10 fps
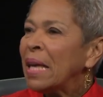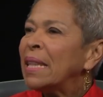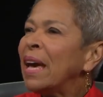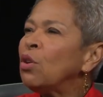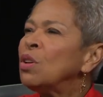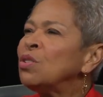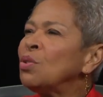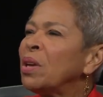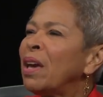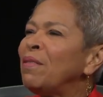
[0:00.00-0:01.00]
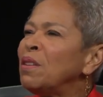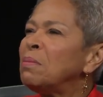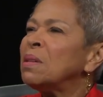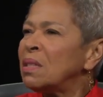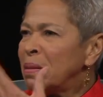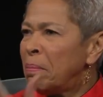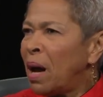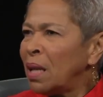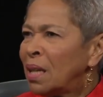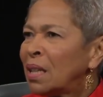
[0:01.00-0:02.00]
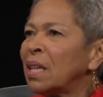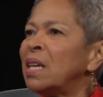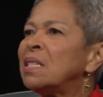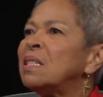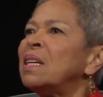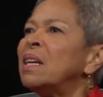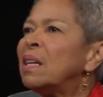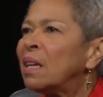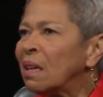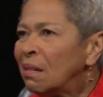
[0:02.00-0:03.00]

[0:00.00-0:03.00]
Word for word: and that also gave him symbolically his identity.